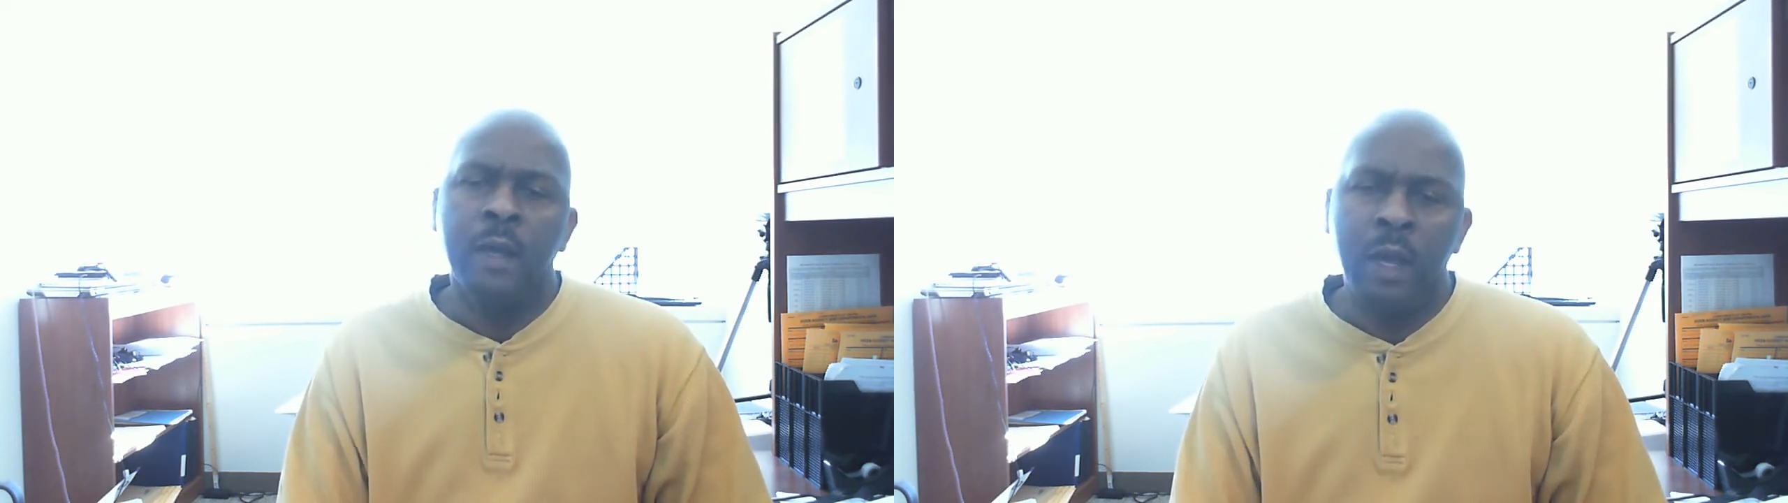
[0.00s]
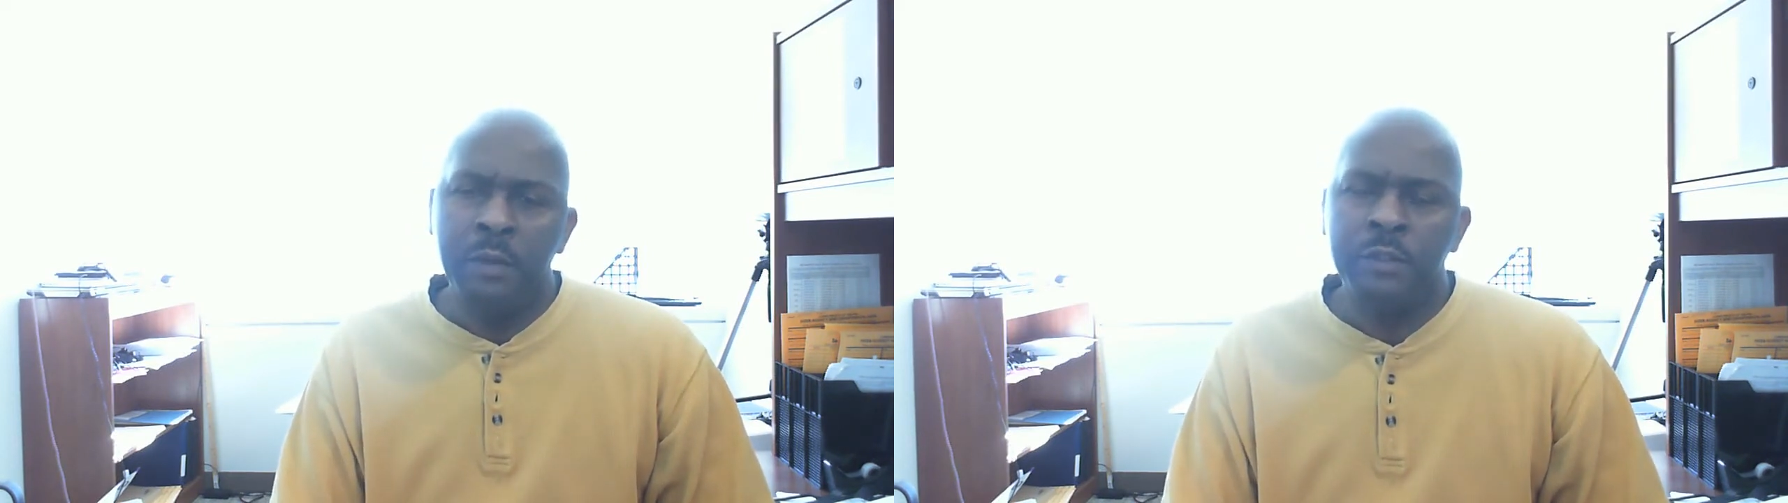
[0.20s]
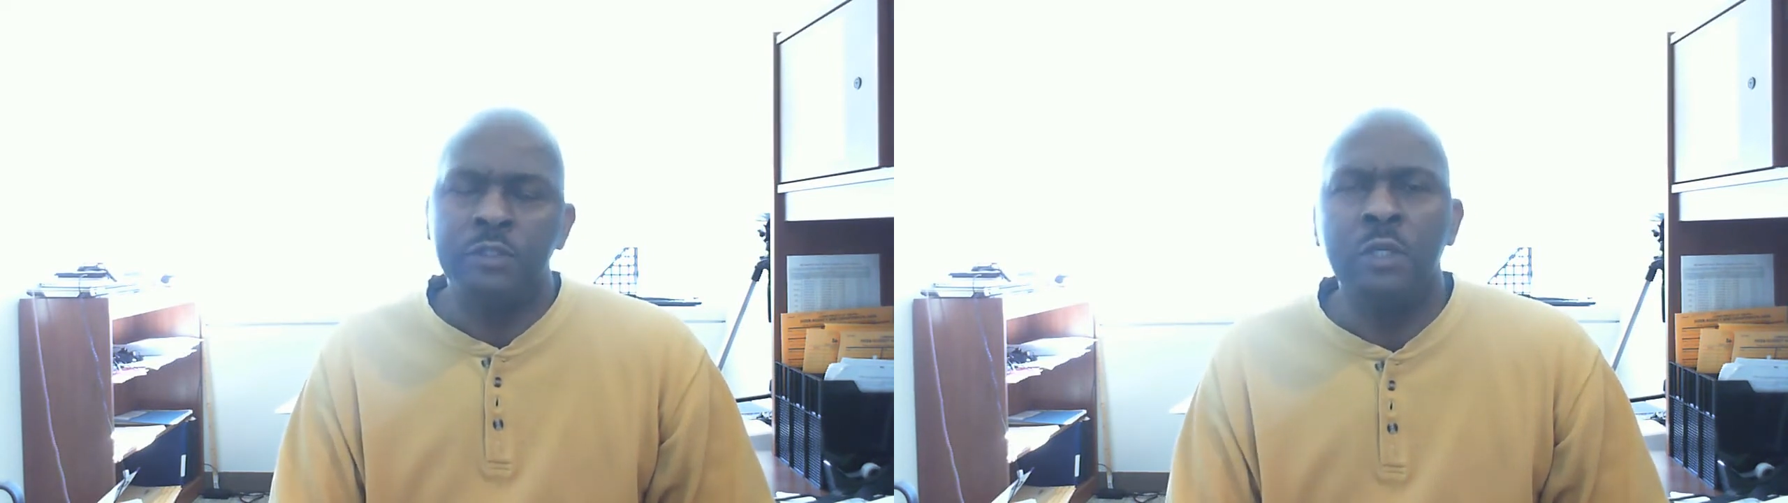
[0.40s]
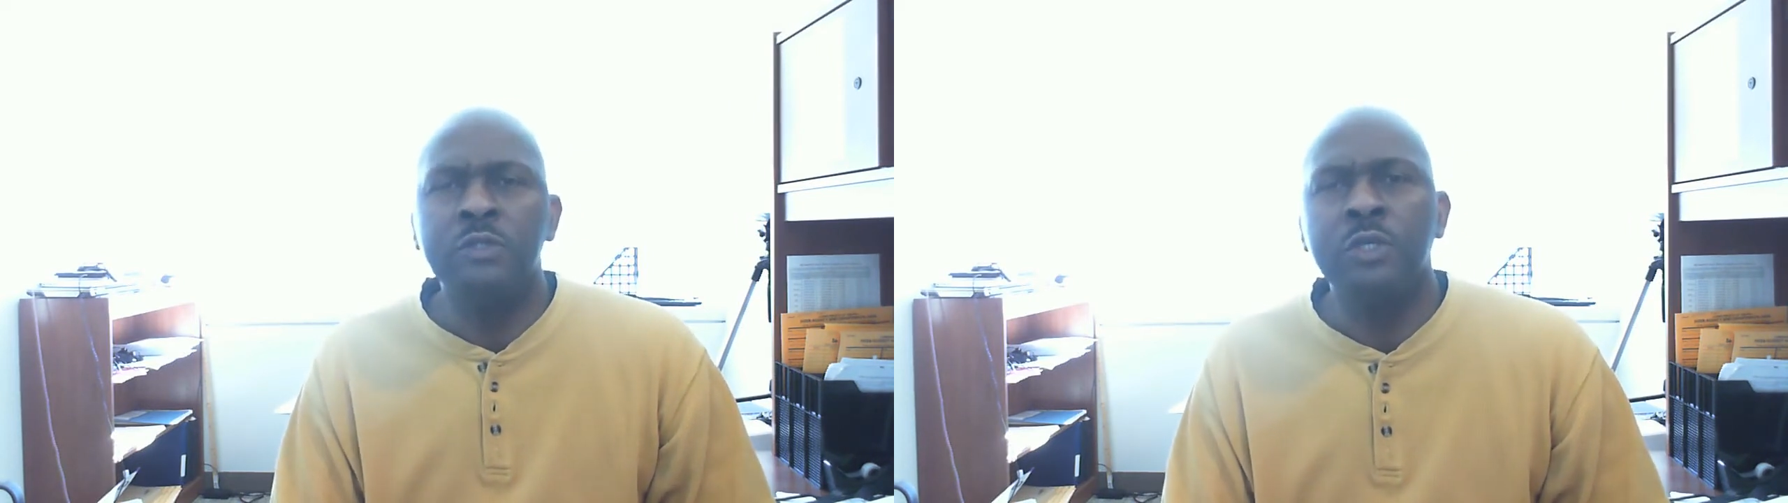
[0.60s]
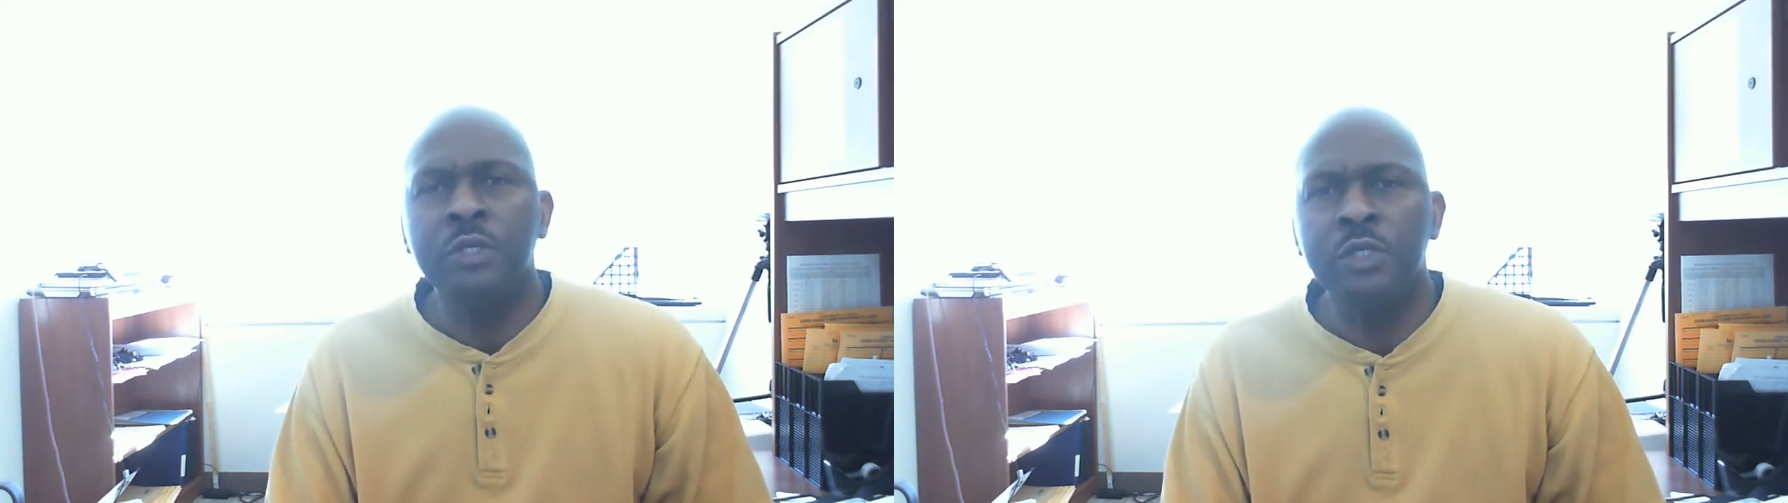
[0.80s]
and return
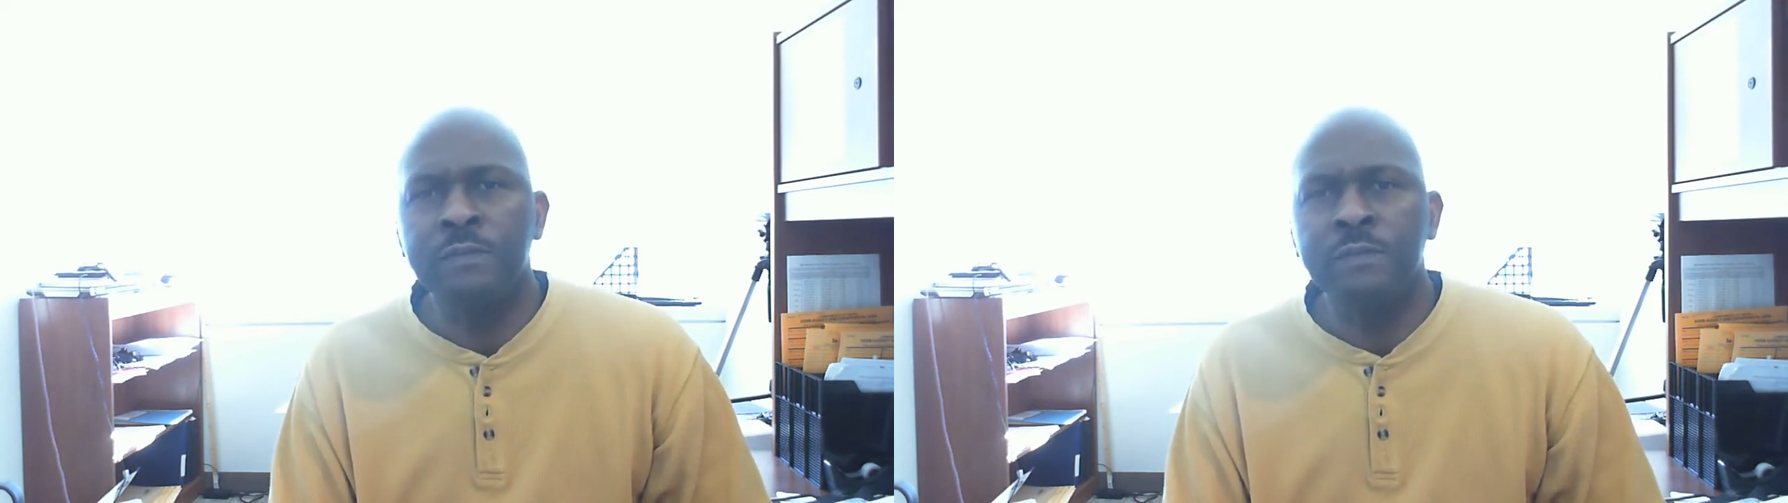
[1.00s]
to his